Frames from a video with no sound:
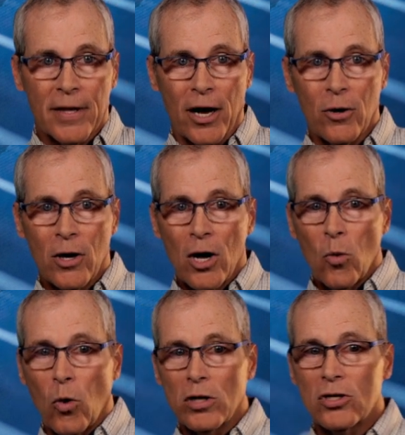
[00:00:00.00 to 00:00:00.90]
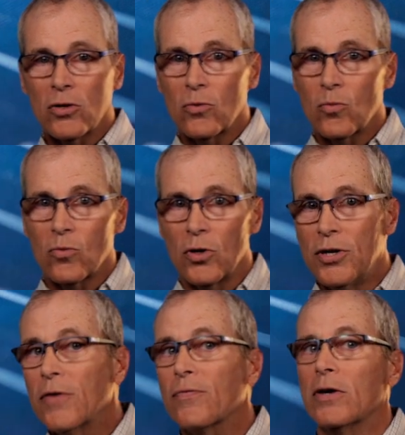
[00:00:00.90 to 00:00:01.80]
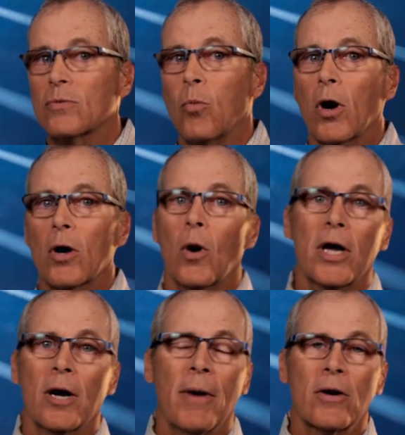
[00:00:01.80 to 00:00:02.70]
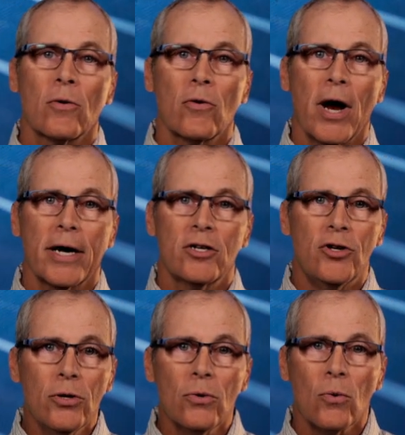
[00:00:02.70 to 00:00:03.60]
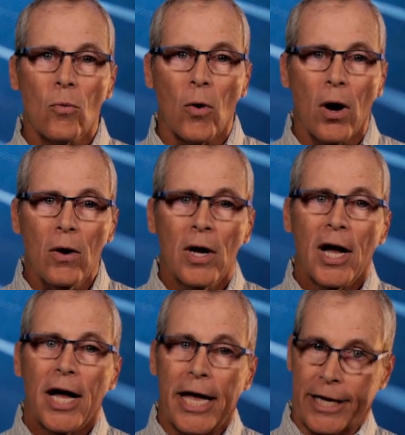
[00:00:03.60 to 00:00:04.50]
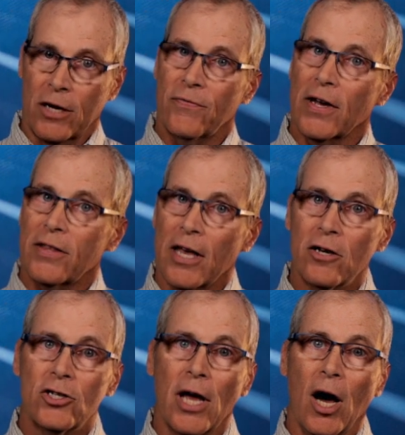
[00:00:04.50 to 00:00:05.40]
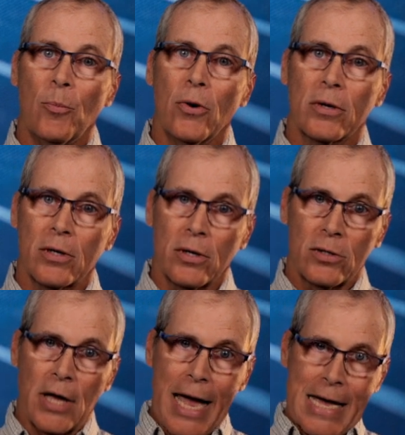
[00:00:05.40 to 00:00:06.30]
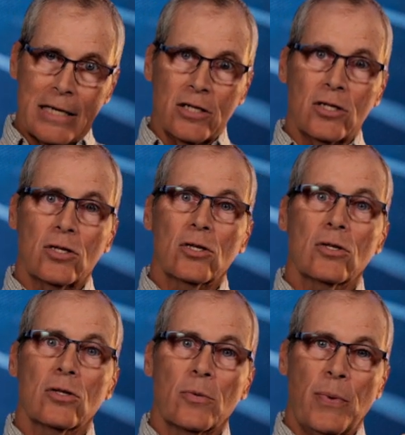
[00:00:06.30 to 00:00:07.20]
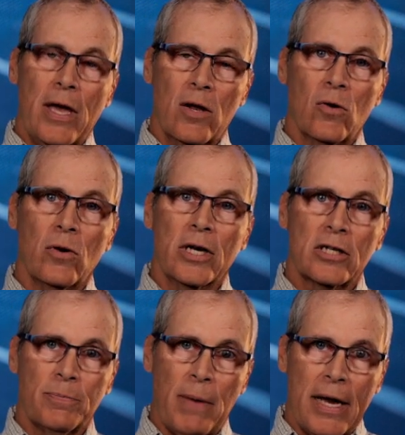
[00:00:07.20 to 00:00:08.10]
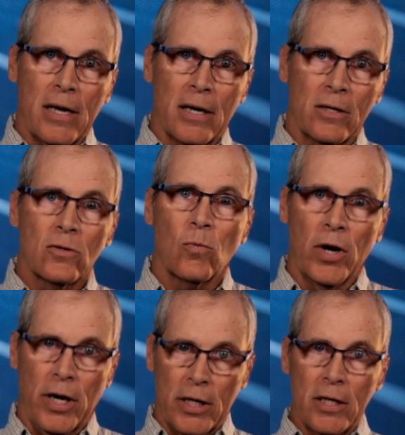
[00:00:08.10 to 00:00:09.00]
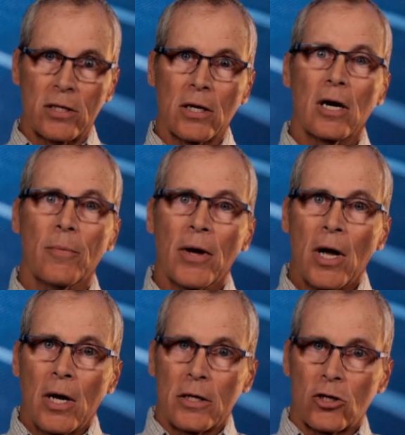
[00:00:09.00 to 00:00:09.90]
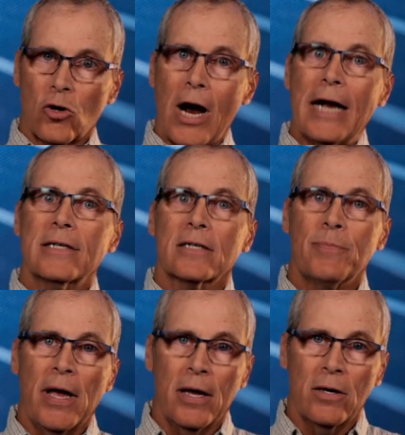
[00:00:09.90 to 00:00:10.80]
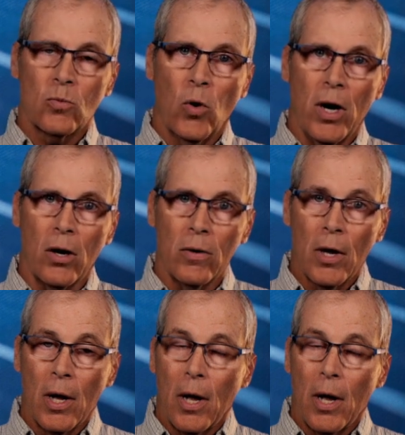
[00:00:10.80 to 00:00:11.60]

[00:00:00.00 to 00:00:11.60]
Now, what's the difference? What can a microcrack do? Well, it can affect the energy output, because as the panel expands, when it heats up, these cracks expand as well,